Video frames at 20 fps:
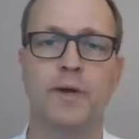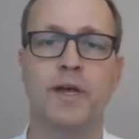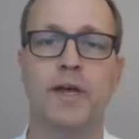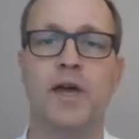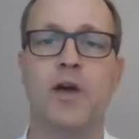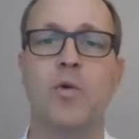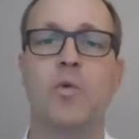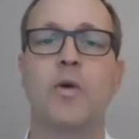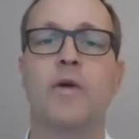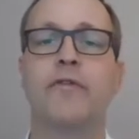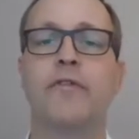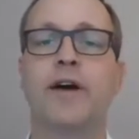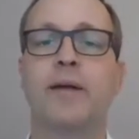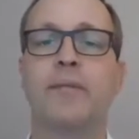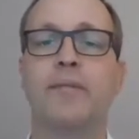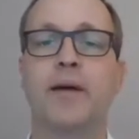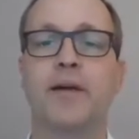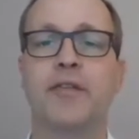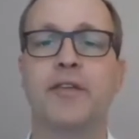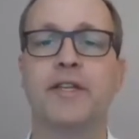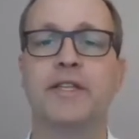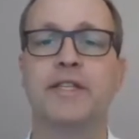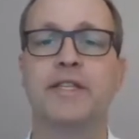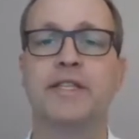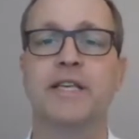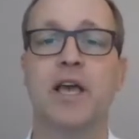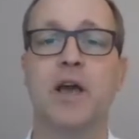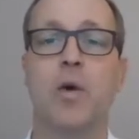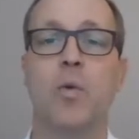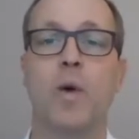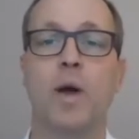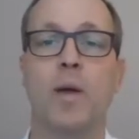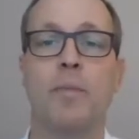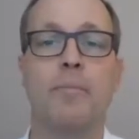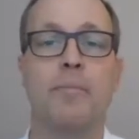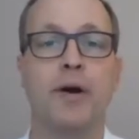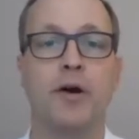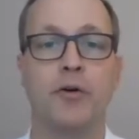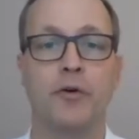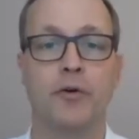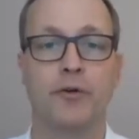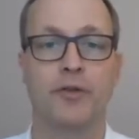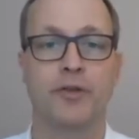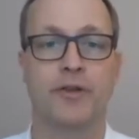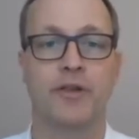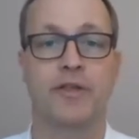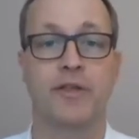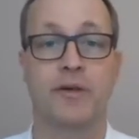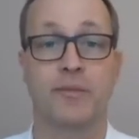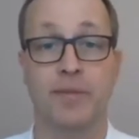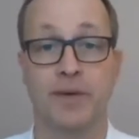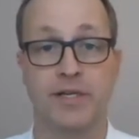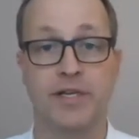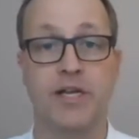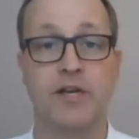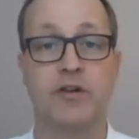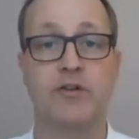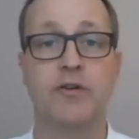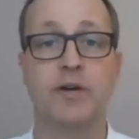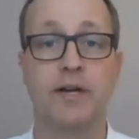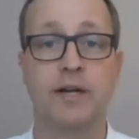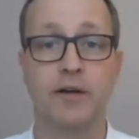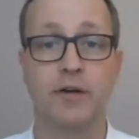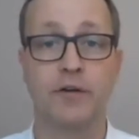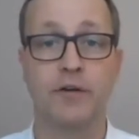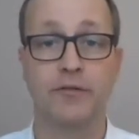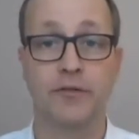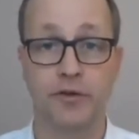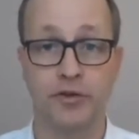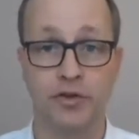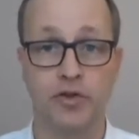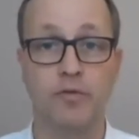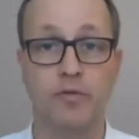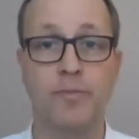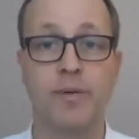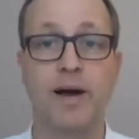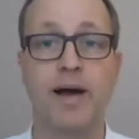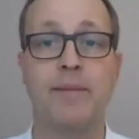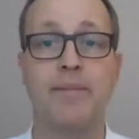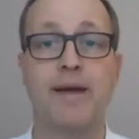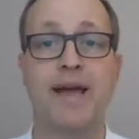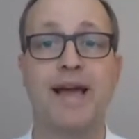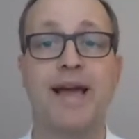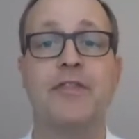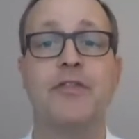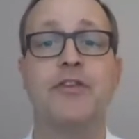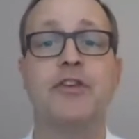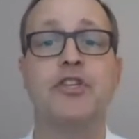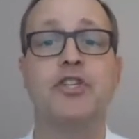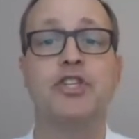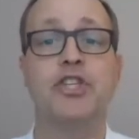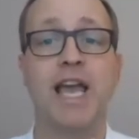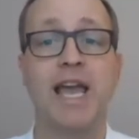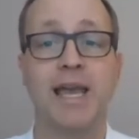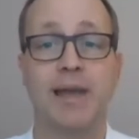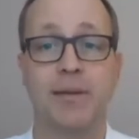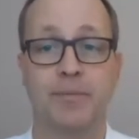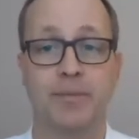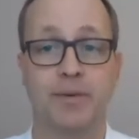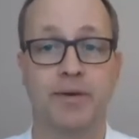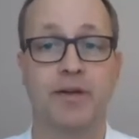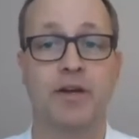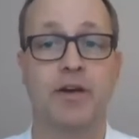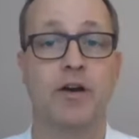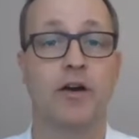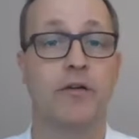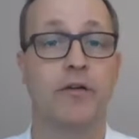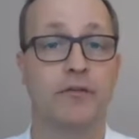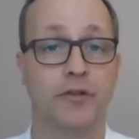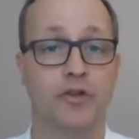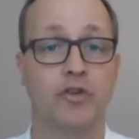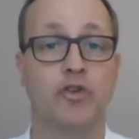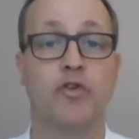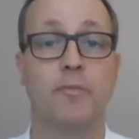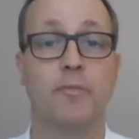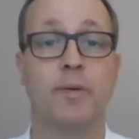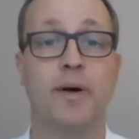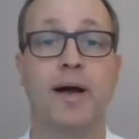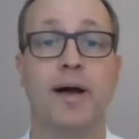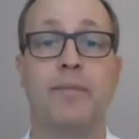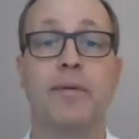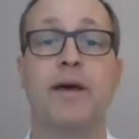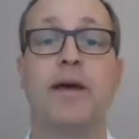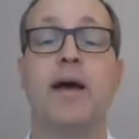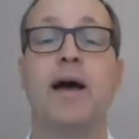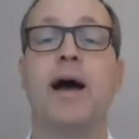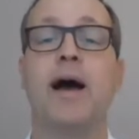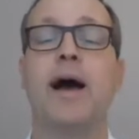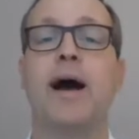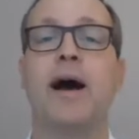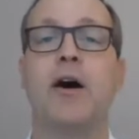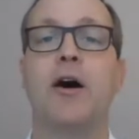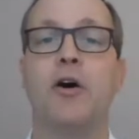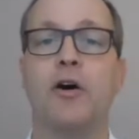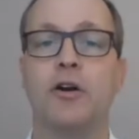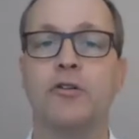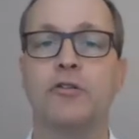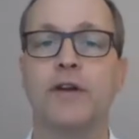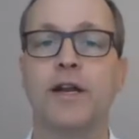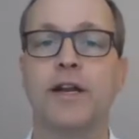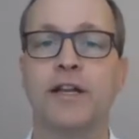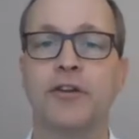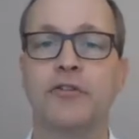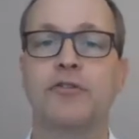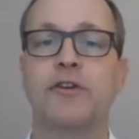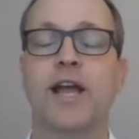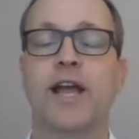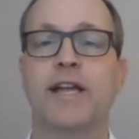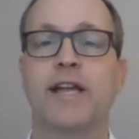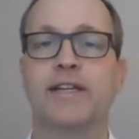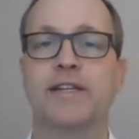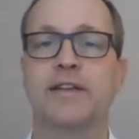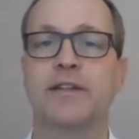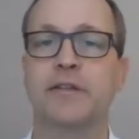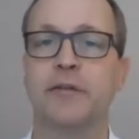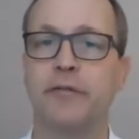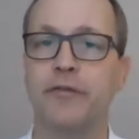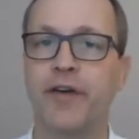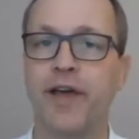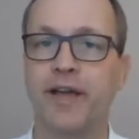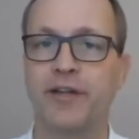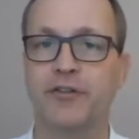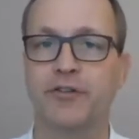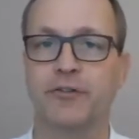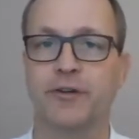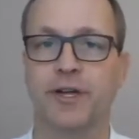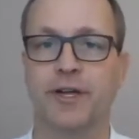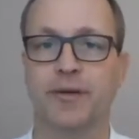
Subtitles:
we find methods where both the material of the new pipe and the shape of the new pipe are already created in the factory.